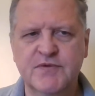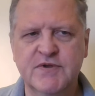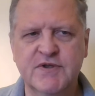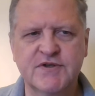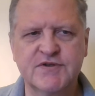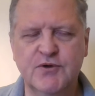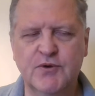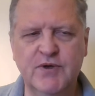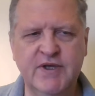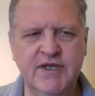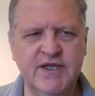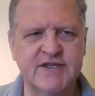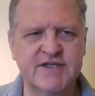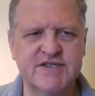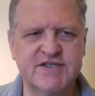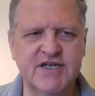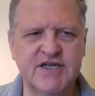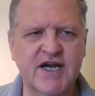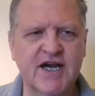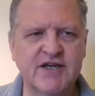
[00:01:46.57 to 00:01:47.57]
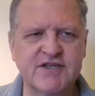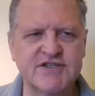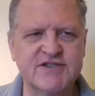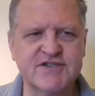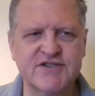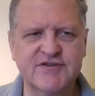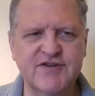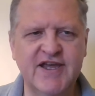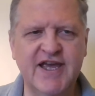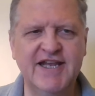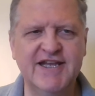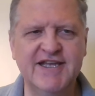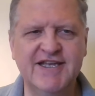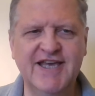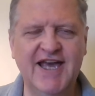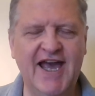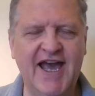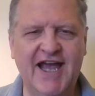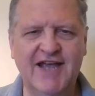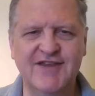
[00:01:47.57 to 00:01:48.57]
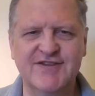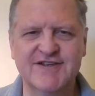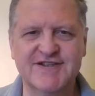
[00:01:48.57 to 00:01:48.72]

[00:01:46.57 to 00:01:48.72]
There's no hidden charges of any kind.